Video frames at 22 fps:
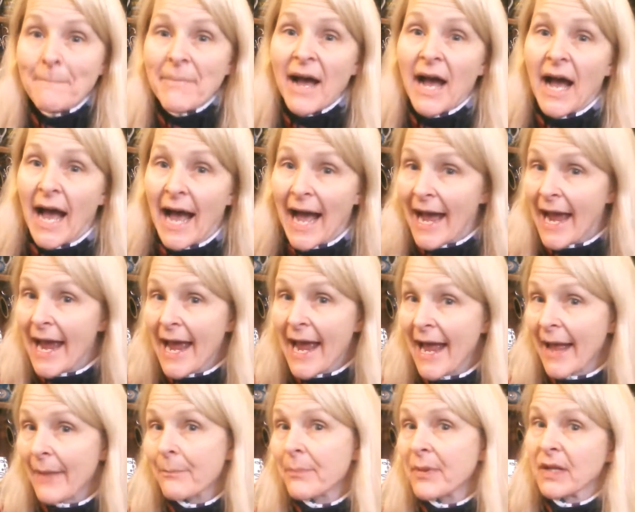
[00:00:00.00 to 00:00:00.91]
But
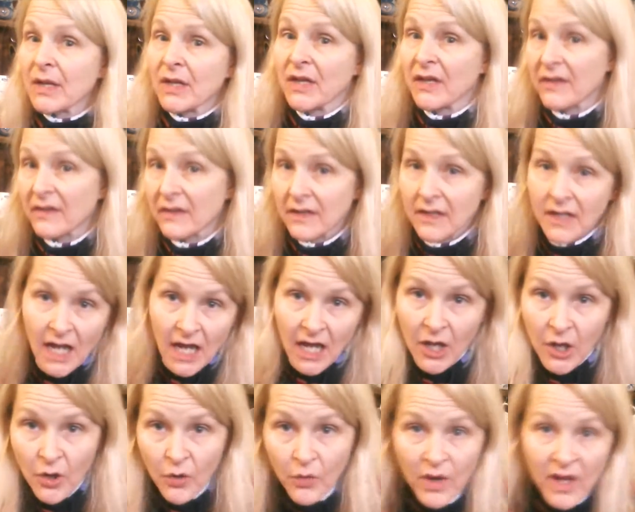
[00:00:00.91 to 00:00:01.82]
I happen to
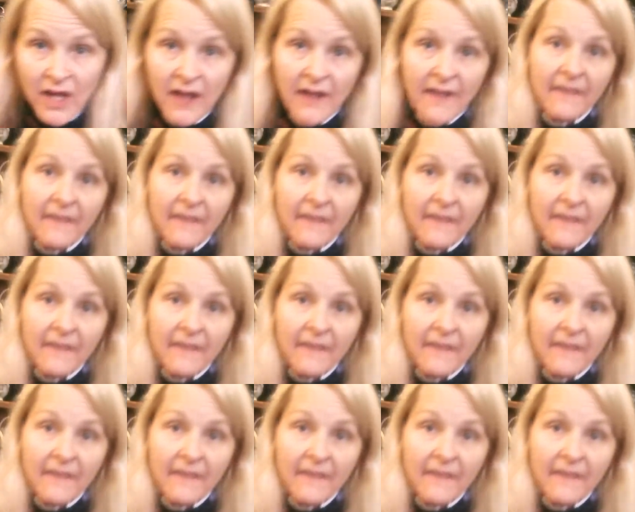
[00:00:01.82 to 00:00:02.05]
know